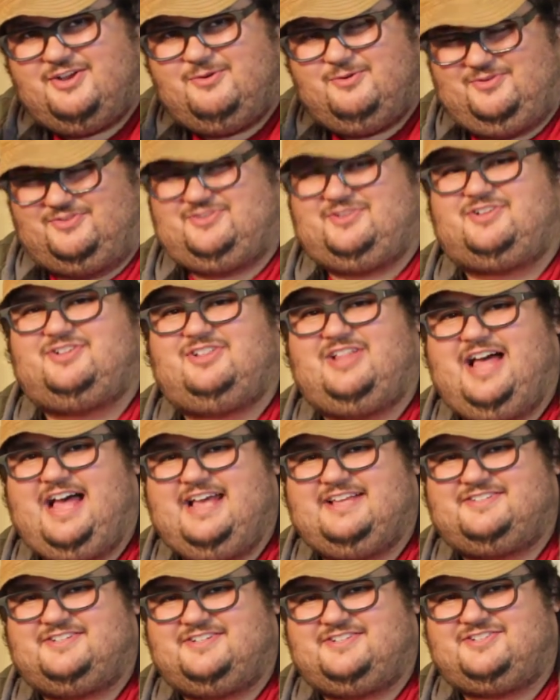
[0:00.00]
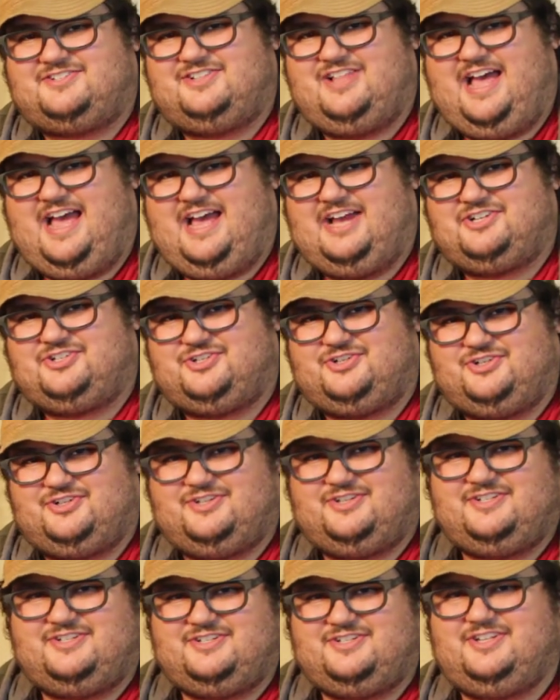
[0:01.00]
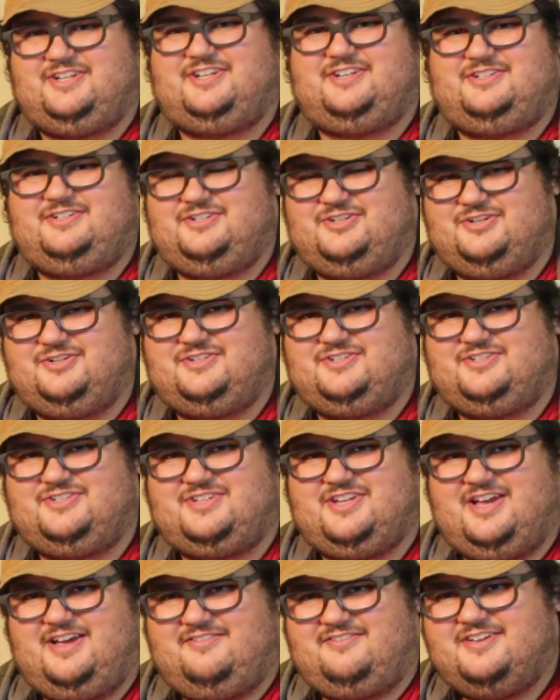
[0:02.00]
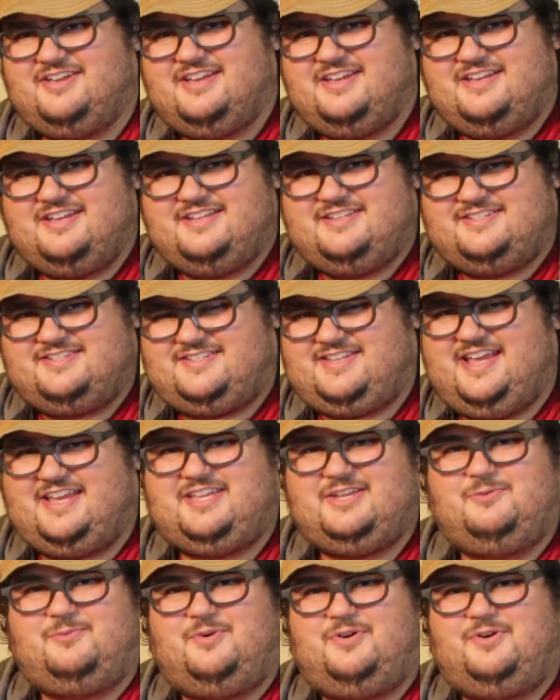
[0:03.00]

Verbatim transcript: was a classic slasher, did good stuff Second